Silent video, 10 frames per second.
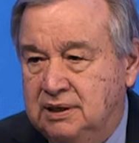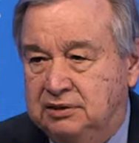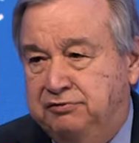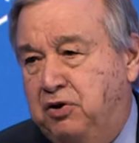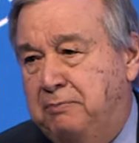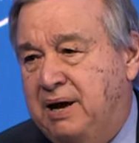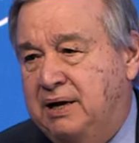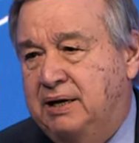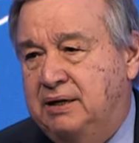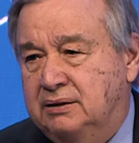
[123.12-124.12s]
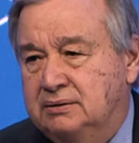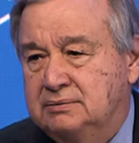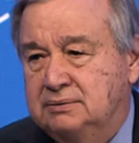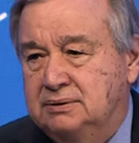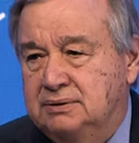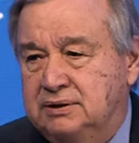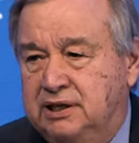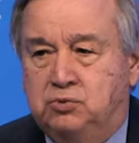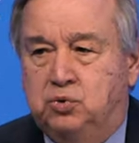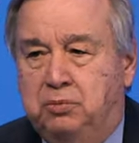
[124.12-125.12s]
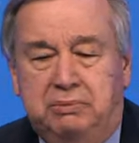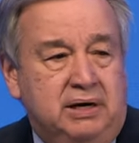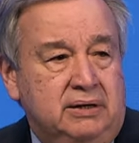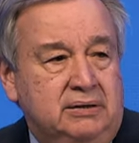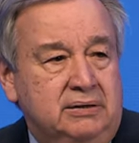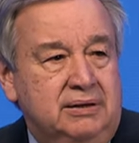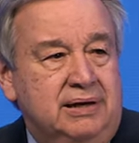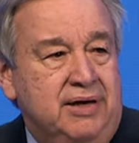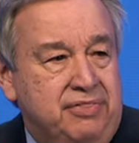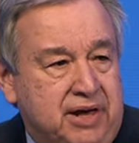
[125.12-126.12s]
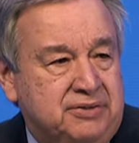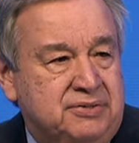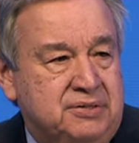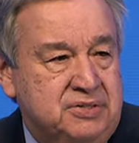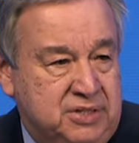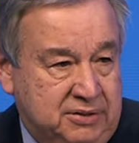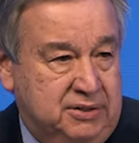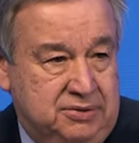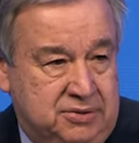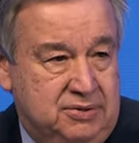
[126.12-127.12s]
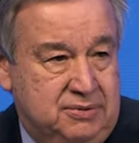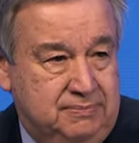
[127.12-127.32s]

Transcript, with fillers: And for many, it will mean a death sentence.